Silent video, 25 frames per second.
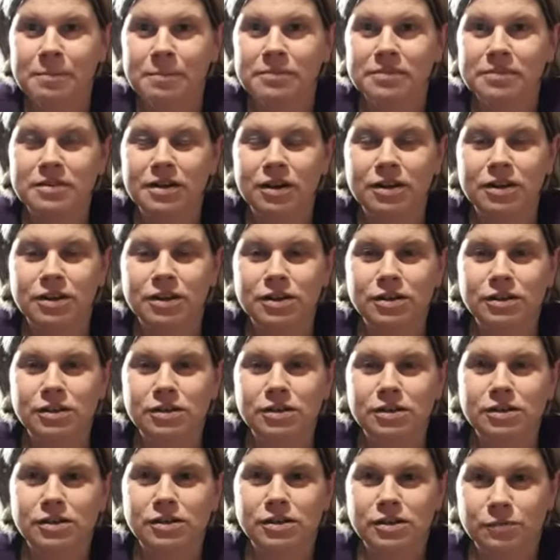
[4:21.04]
So you
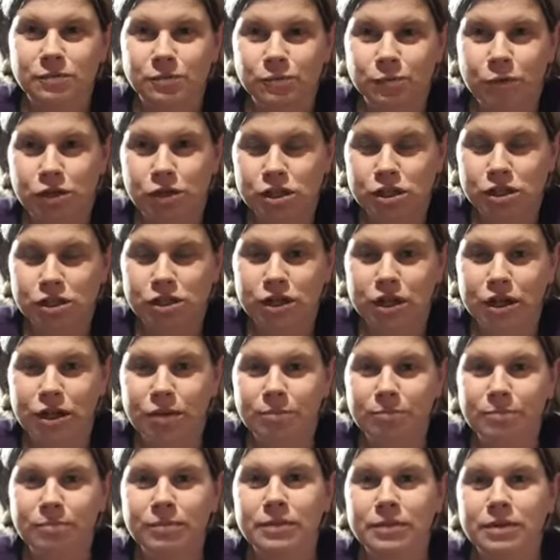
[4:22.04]
wash
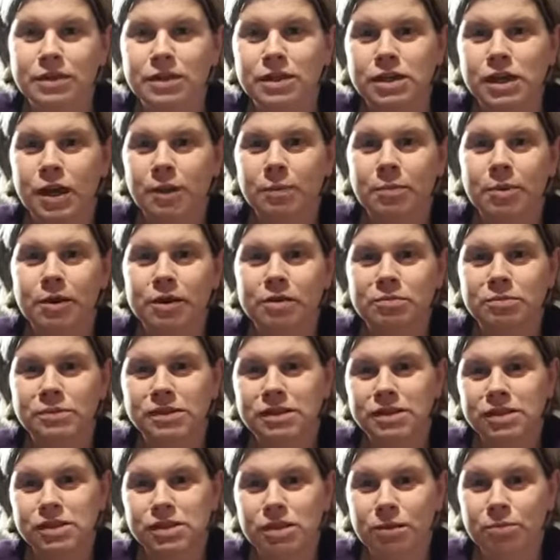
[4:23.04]
them, you can put them in
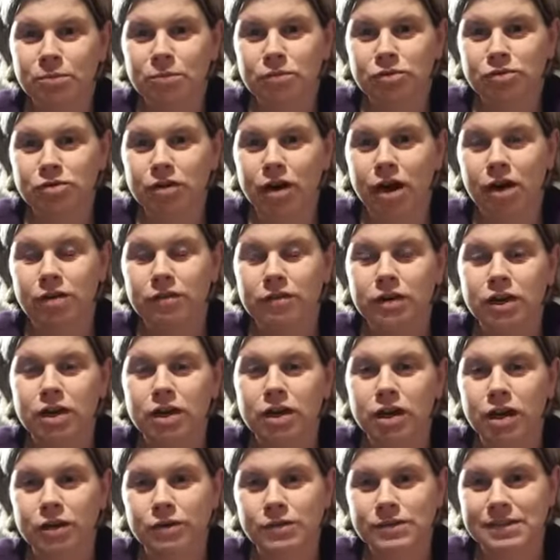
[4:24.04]
the tumble dryer on a
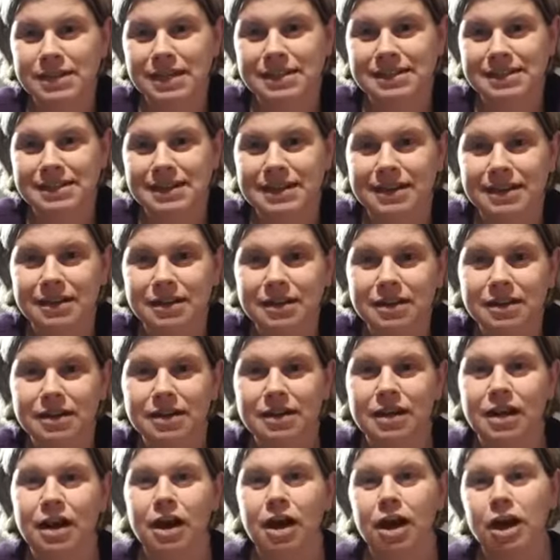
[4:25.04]
low setting.
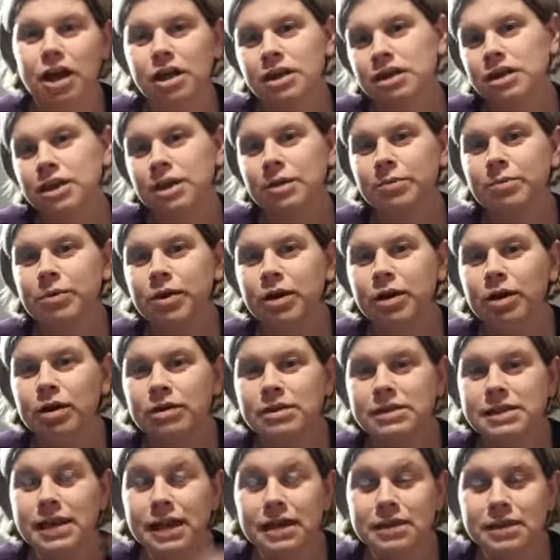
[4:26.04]
You can put
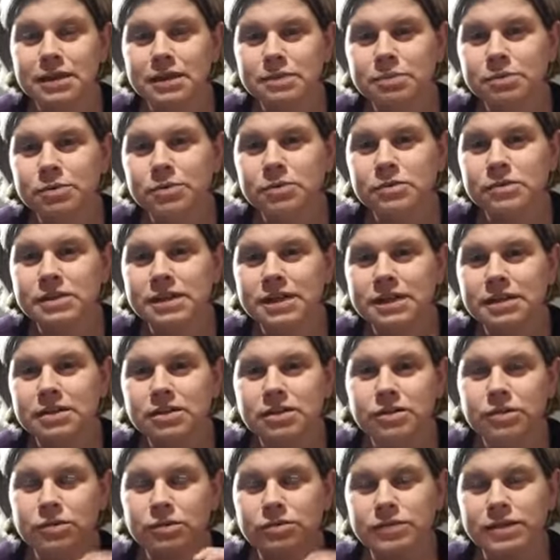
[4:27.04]
tennis balls in,
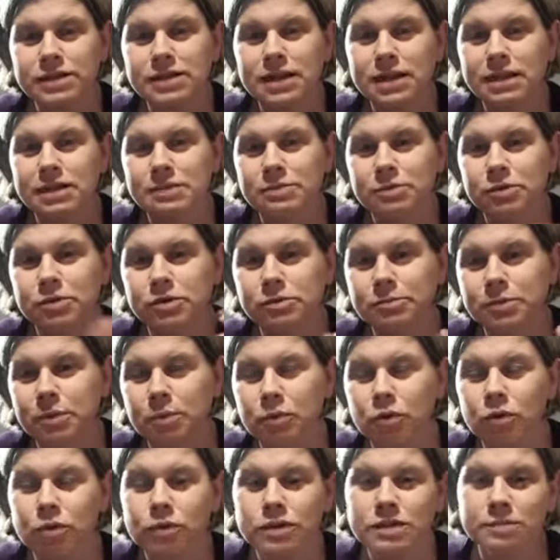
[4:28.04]
2 or 3 tennis balls, but
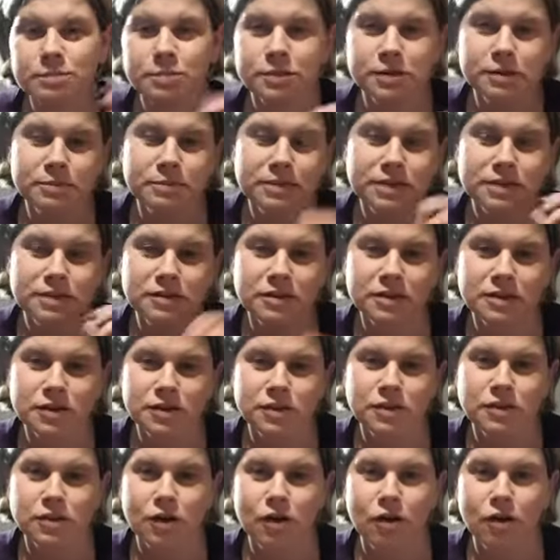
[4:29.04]
always put them inside a
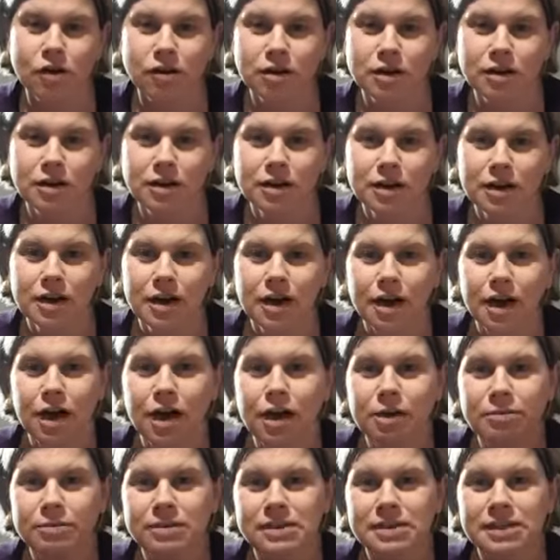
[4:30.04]
sock
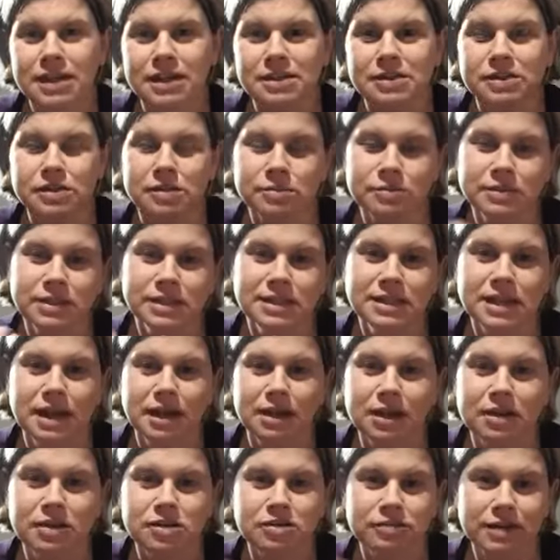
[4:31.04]
because that stops the
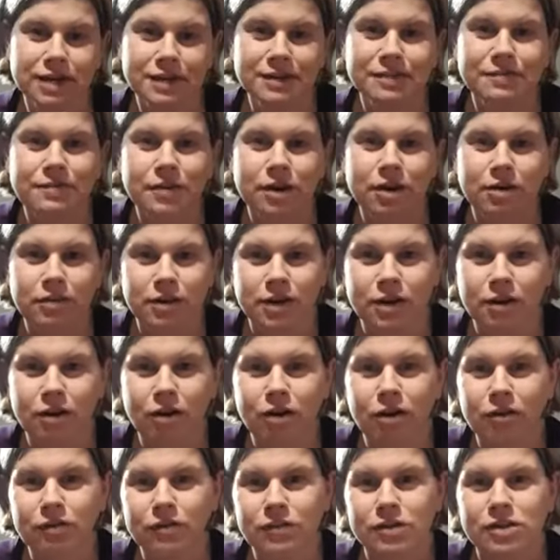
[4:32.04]
yellow transferring
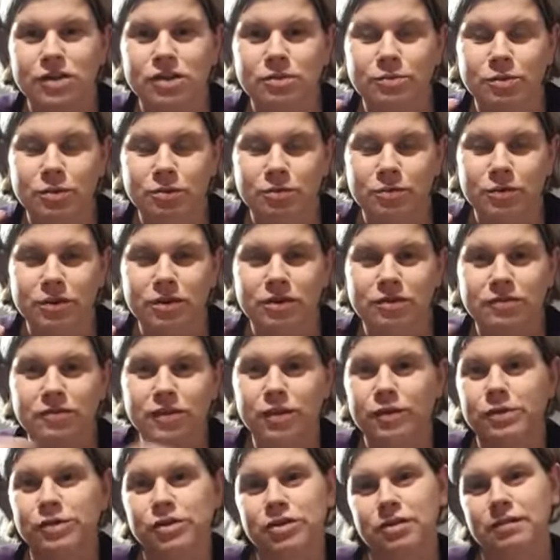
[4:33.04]
off, because you wouldn't want to
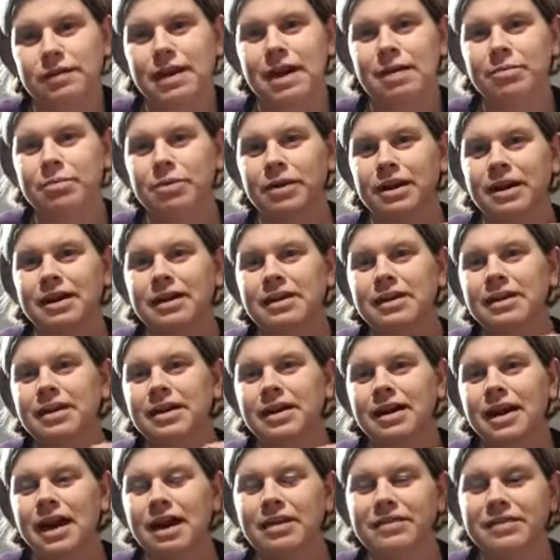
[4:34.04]
ruin your wrap by
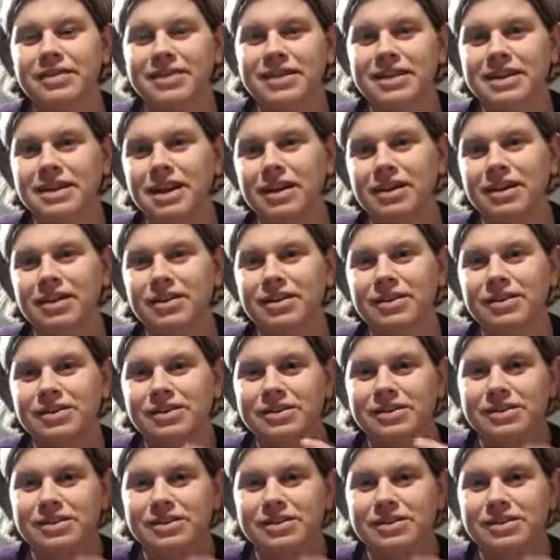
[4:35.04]
having the yellow